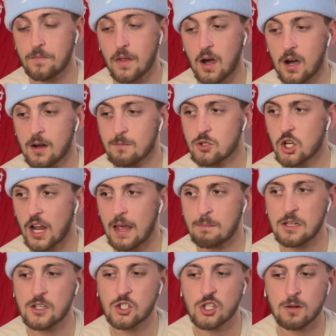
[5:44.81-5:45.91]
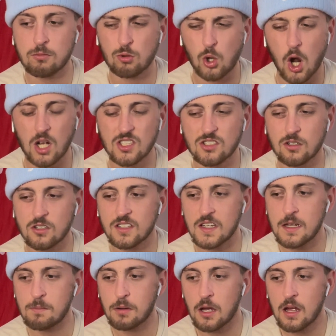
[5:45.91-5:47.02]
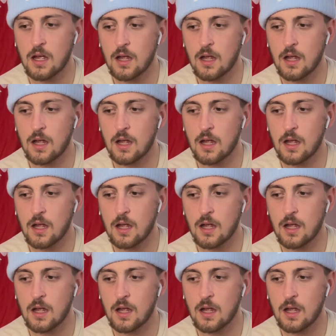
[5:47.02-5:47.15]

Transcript: Um, championship roster deep.